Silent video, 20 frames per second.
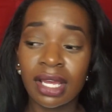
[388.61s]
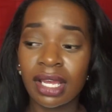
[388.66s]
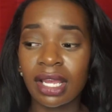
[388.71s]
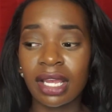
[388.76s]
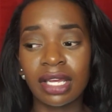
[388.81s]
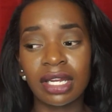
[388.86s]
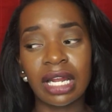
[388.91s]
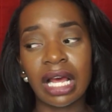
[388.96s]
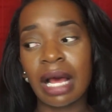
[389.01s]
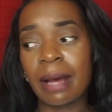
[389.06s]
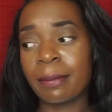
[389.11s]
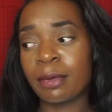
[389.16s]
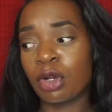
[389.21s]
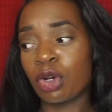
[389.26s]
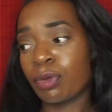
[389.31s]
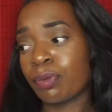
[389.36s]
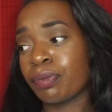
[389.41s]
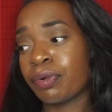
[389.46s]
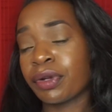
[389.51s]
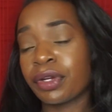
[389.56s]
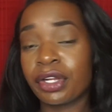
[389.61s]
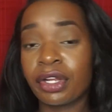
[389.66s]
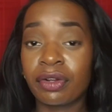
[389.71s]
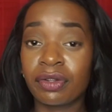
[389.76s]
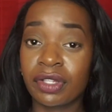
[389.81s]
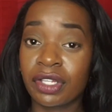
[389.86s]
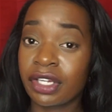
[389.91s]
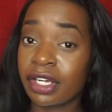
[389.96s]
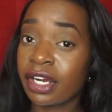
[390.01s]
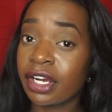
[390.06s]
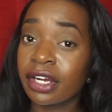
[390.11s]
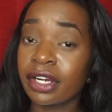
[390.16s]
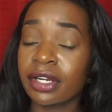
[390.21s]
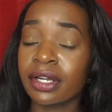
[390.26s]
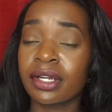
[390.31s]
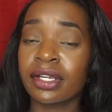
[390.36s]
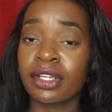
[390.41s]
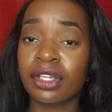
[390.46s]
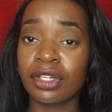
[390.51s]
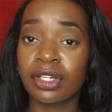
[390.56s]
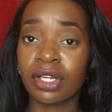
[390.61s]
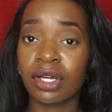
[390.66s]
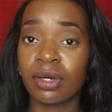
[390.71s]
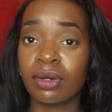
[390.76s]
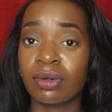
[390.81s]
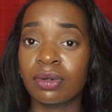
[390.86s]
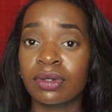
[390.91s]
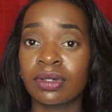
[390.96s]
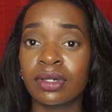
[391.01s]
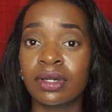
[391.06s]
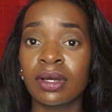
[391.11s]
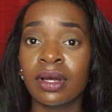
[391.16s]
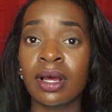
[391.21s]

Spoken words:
and I'm no prettier than her, you know.